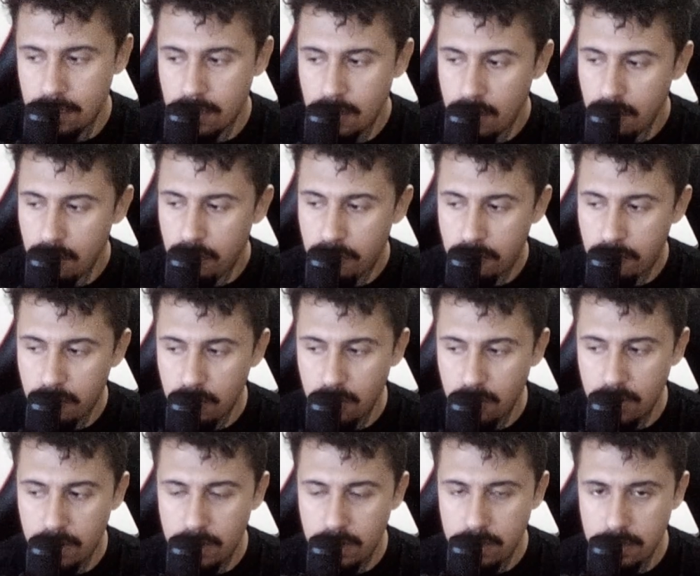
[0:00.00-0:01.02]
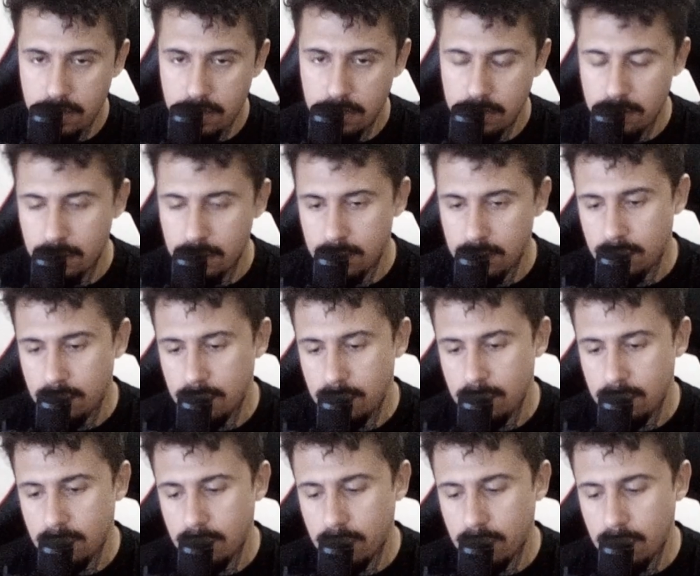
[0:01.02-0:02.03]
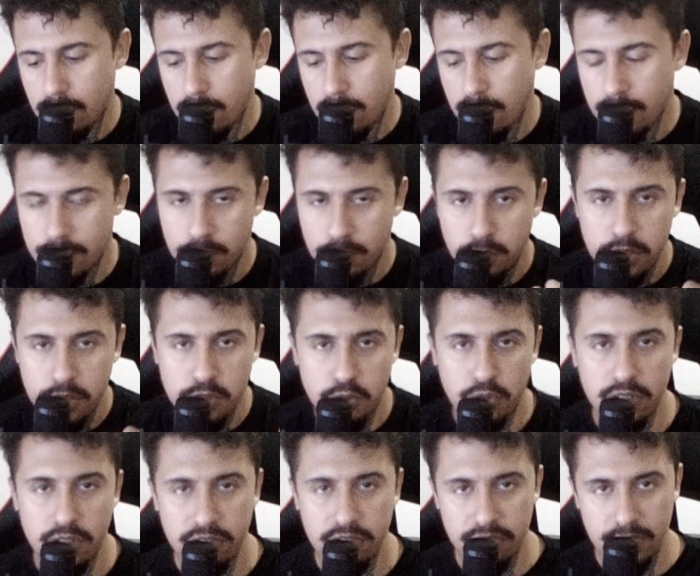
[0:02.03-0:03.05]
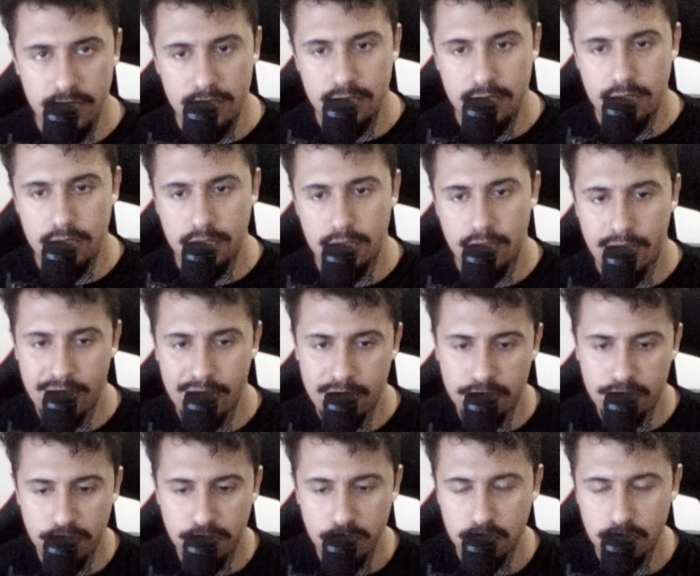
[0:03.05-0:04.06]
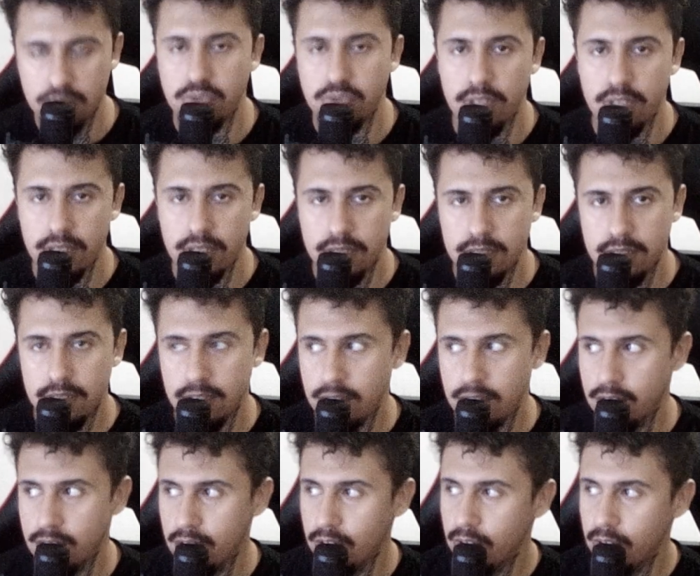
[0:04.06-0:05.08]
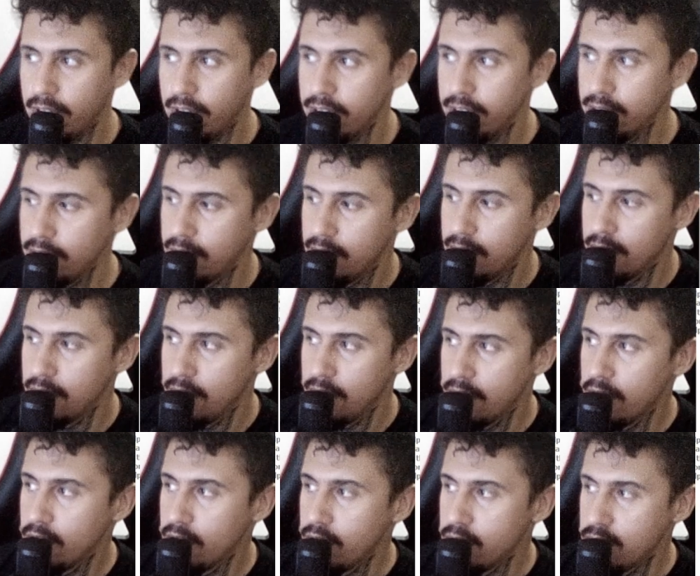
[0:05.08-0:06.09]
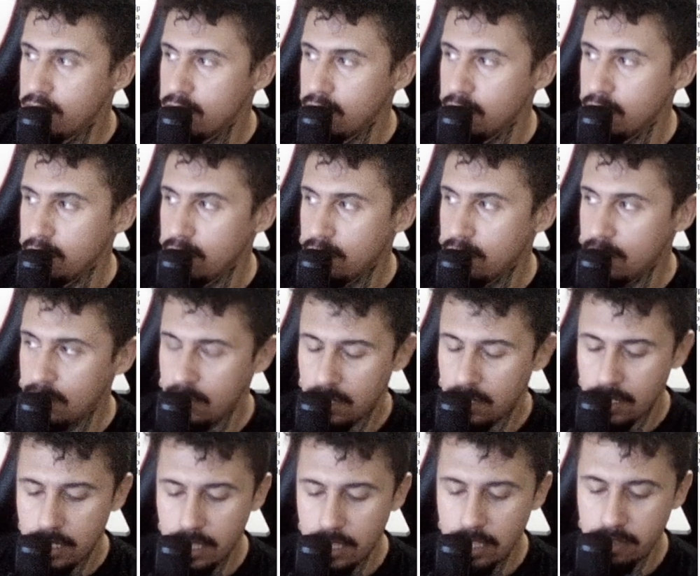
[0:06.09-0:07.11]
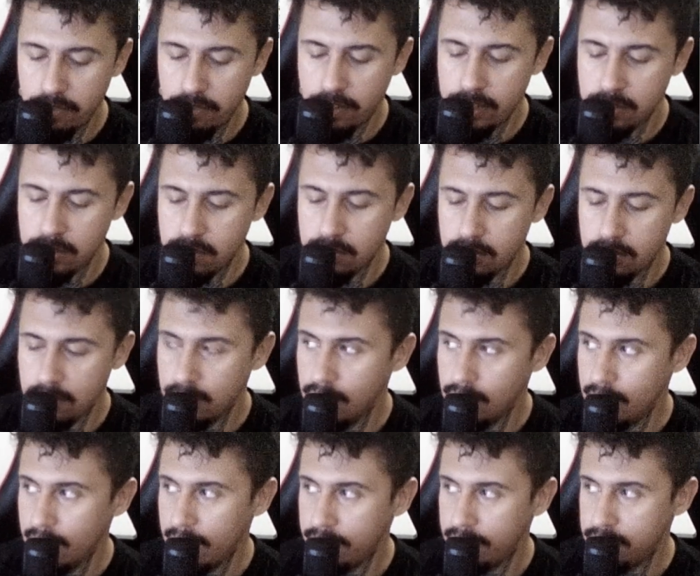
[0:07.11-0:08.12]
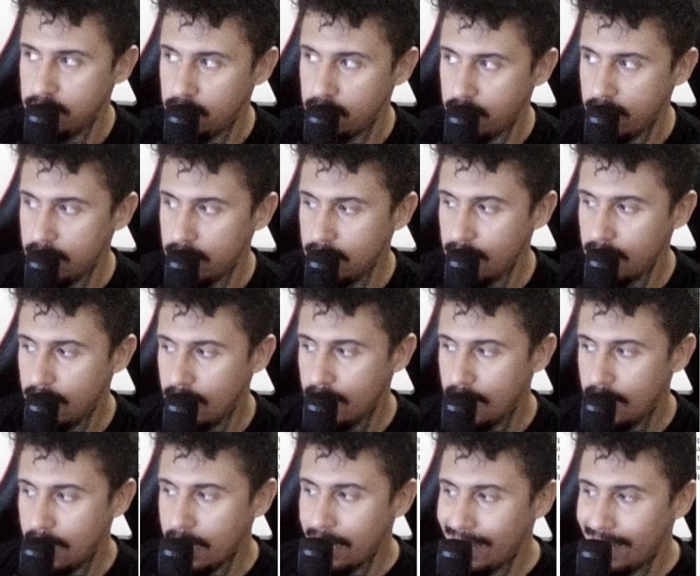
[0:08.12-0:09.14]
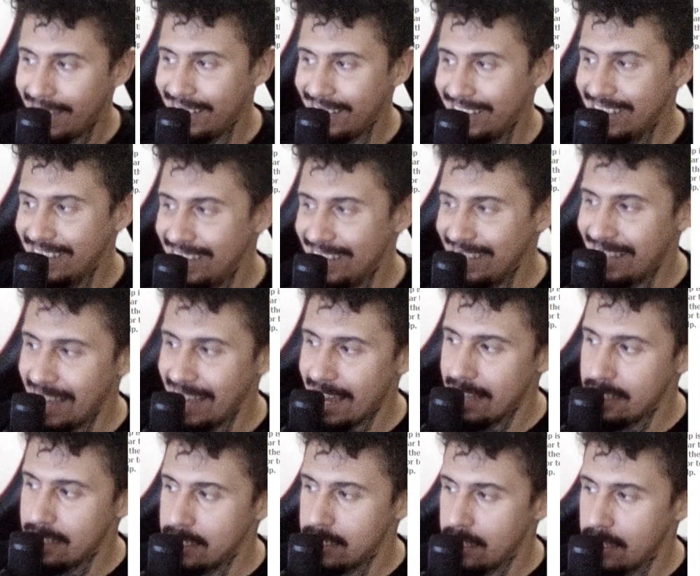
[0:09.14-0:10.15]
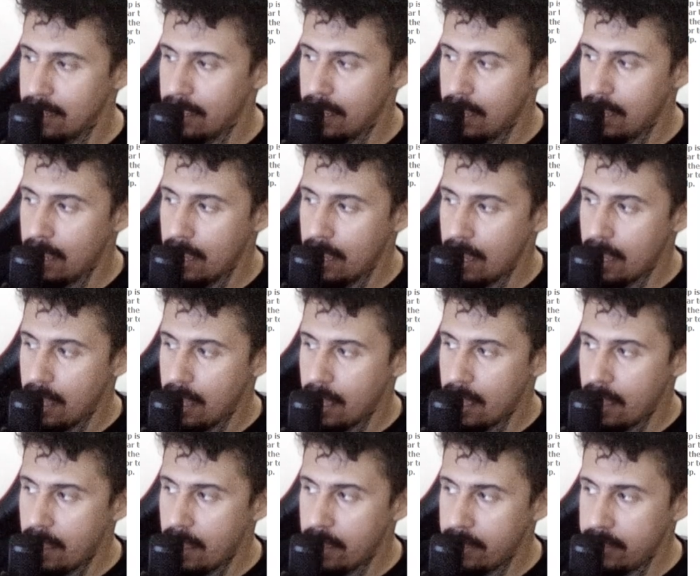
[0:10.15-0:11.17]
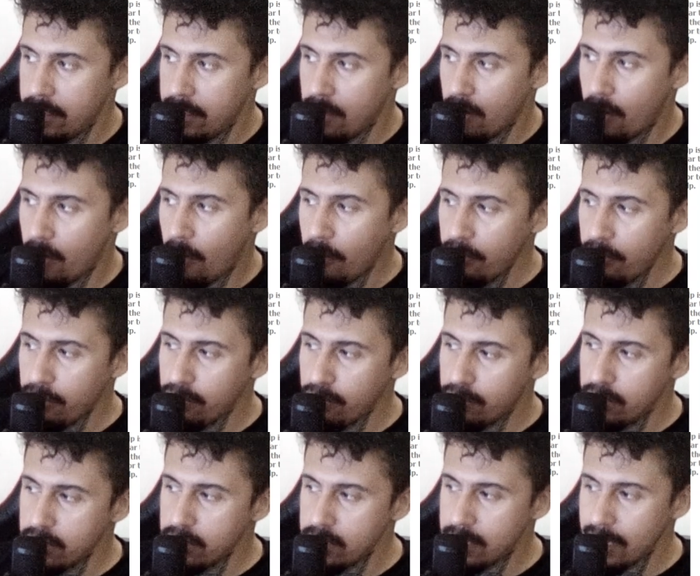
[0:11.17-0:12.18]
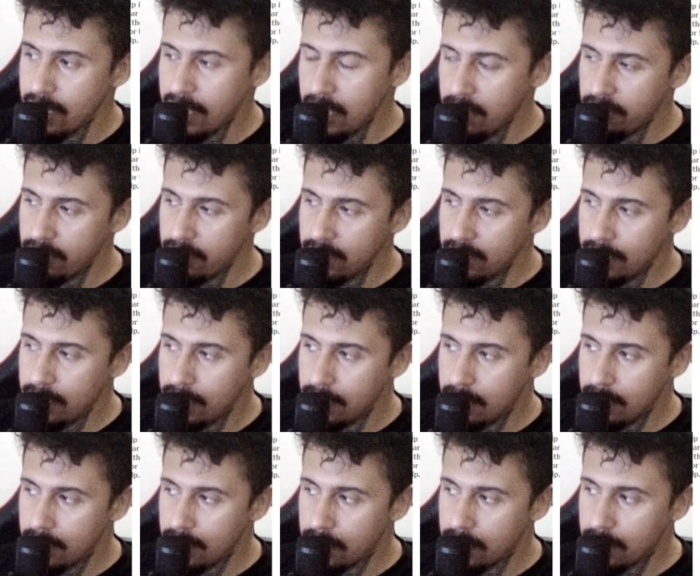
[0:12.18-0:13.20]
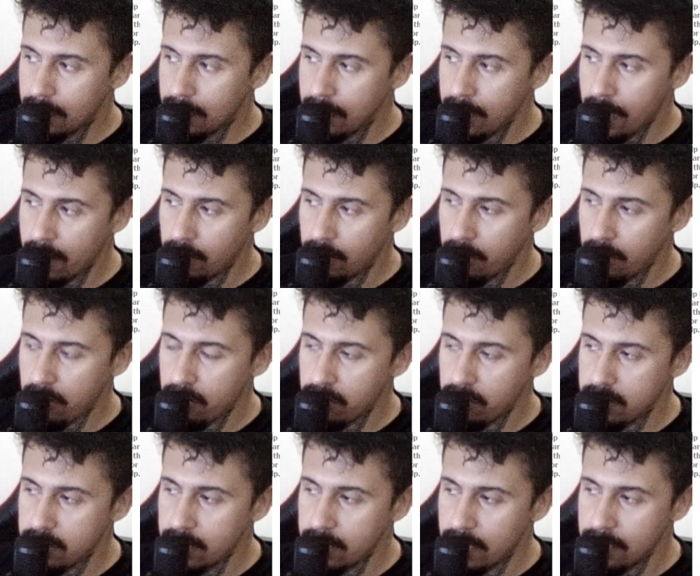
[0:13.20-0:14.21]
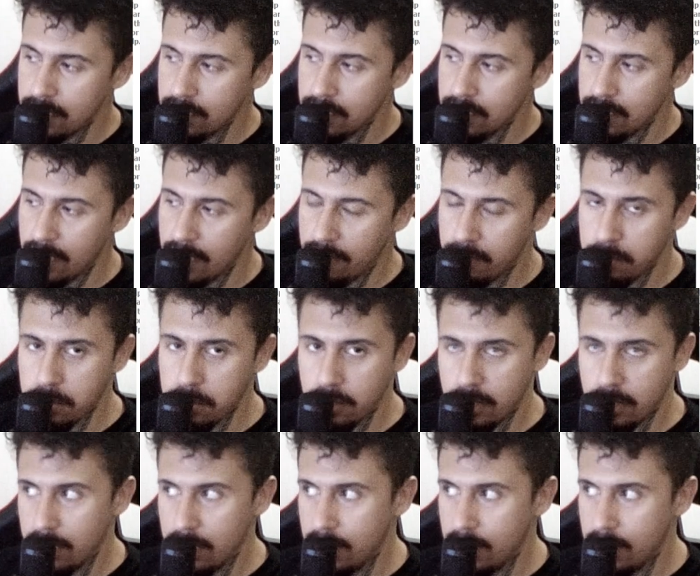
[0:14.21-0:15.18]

for the retrieving and the filtering, right? So if I do left join, I get the authors, even that authors that doesn't have a book.